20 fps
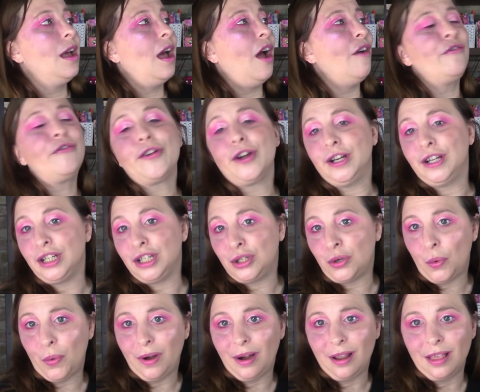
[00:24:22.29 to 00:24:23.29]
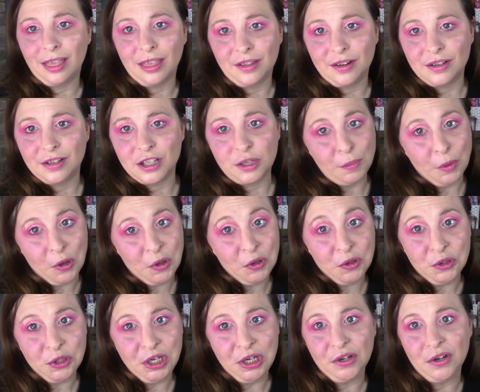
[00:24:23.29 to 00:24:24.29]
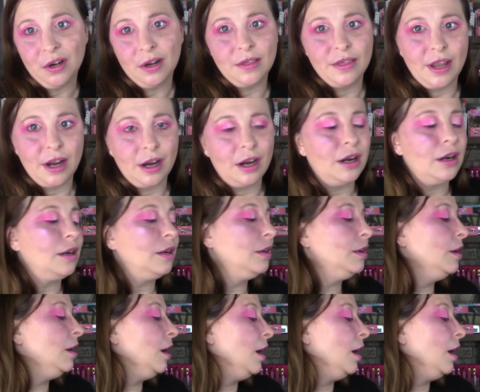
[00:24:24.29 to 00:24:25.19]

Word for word: afraid to wear a little sparkle here or there.